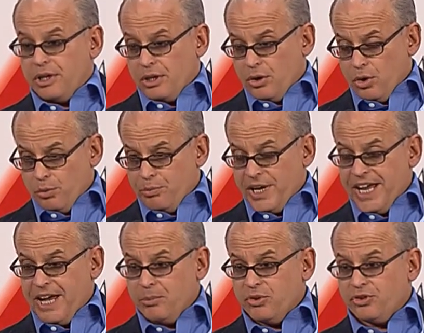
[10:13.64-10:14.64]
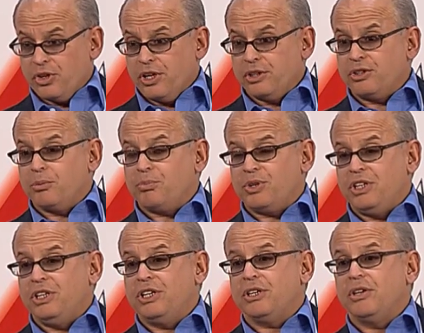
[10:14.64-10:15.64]
owned by Amazon,
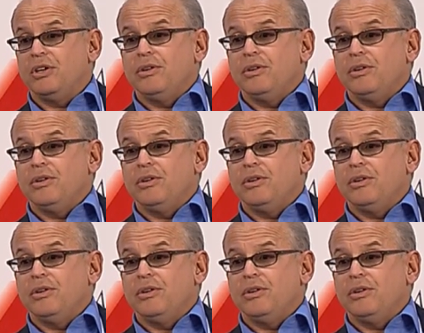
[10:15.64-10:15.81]
competing